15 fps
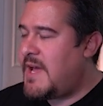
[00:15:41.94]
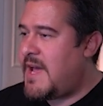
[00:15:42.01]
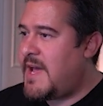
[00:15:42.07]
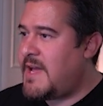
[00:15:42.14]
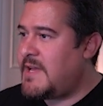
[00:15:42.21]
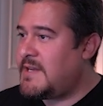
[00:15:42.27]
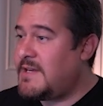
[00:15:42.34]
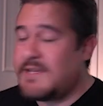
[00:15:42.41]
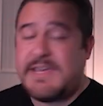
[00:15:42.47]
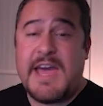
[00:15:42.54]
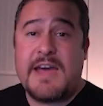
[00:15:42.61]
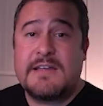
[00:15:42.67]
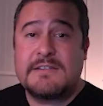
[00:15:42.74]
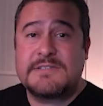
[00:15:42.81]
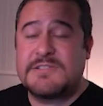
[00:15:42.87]
And
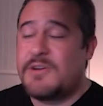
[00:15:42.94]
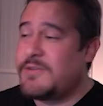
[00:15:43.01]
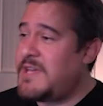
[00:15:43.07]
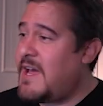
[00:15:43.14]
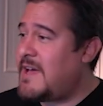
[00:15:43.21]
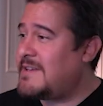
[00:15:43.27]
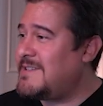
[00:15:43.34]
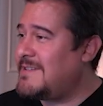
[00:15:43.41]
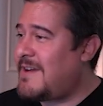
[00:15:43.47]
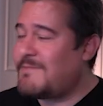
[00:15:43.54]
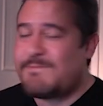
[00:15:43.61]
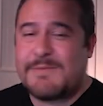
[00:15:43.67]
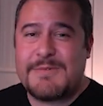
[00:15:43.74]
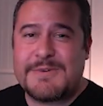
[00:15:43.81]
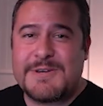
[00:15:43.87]
yeah, so yeah,
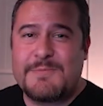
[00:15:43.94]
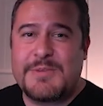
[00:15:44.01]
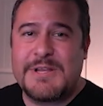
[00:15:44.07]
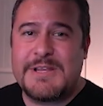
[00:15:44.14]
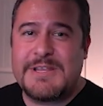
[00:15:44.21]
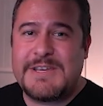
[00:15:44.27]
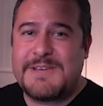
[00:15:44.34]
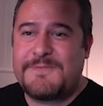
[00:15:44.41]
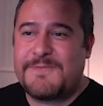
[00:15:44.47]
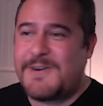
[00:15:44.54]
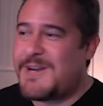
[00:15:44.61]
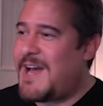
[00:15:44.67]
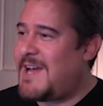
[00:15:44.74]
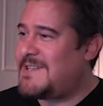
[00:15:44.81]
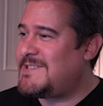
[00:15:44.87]
I completely
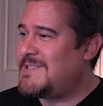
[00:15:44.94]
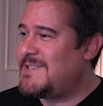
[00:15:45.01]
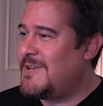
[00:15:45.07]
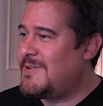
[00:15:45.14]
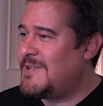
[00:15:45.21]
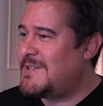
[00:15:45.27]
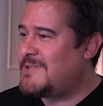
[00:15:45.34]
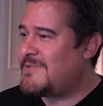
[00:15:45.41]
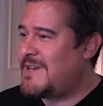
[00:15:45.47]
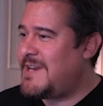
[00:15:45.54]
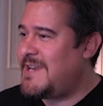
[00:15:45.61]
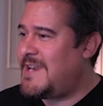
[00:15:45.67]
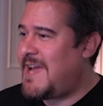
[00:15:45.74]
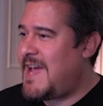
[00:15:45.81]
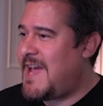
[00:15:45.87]
forgot. So let's go ahead
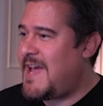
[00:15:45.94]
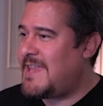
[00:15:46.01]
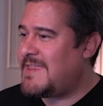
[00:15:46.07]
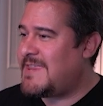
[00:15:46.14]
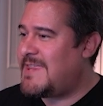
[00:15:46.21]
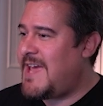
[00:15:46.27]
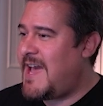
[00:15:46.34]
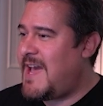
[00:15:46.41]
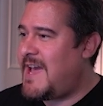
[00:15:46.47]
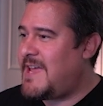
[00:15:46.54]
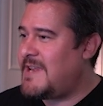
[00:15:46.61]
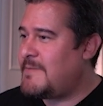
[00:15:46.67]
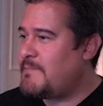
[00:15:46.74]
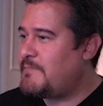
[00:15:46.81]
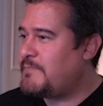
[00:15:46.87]
and add
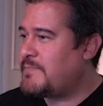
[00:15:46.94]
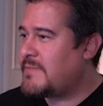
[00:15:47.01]
that.